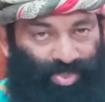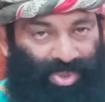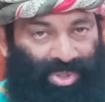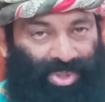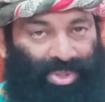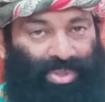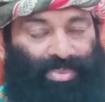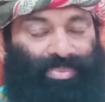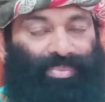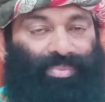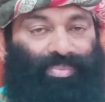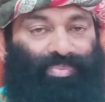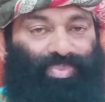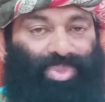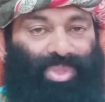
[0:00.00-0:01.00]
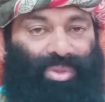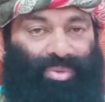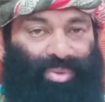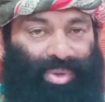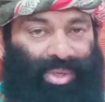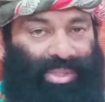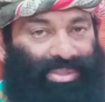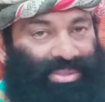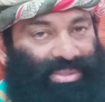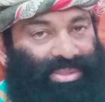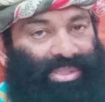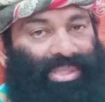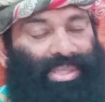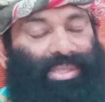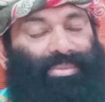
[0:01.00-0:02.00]
speed, we can
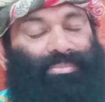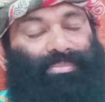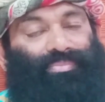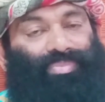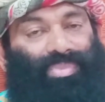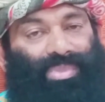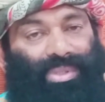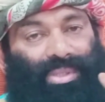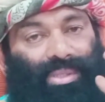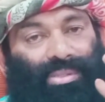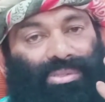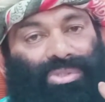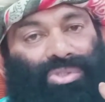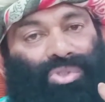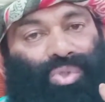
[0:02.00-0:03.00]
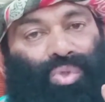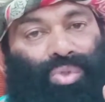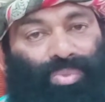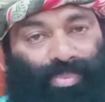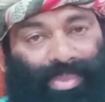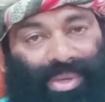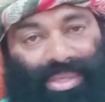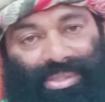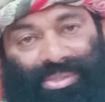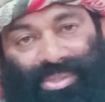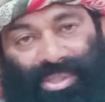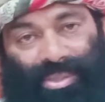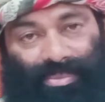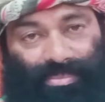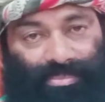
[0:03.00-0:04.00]
see the stone
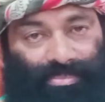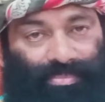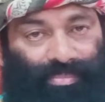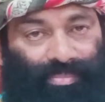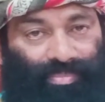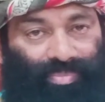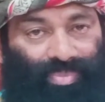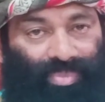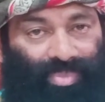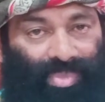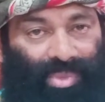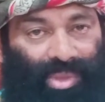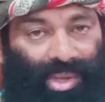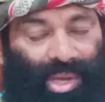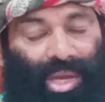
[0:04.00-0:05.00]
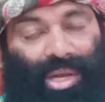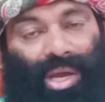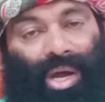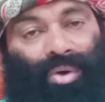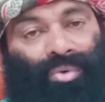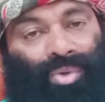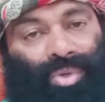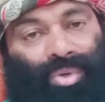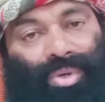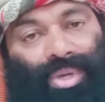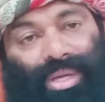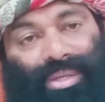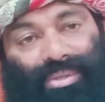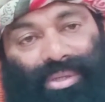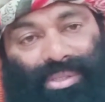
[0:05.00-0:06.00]
melting. And how do you
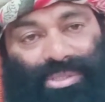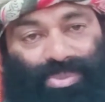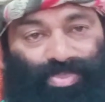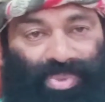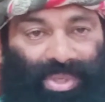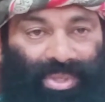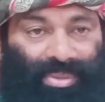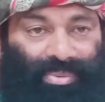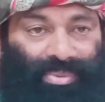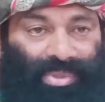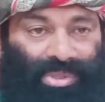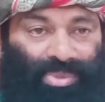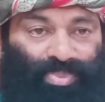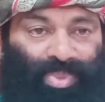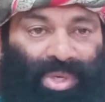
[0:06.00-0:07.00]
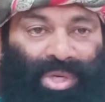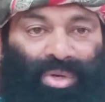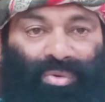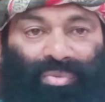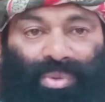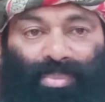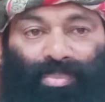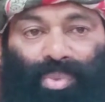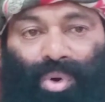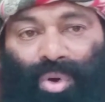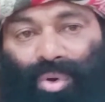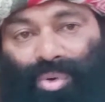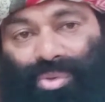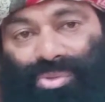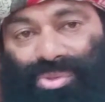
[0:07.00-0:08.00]
get that speed? The speed of the
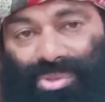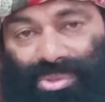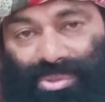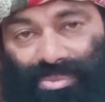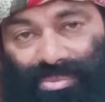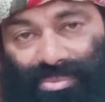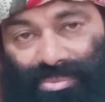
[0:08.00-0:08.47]
boss,